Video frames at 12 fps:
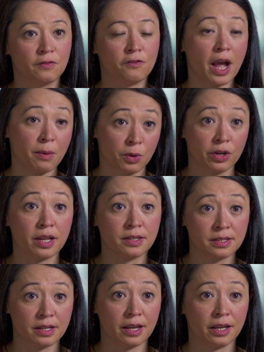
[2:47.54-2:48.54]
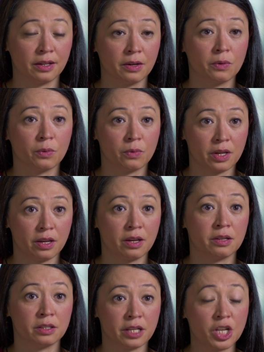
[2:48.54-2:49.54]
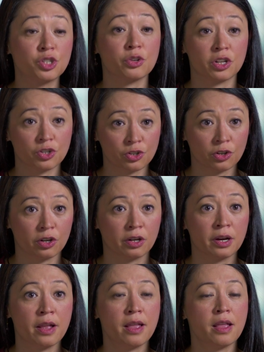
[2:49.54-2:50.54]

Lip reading: fiber intake, we need to ensure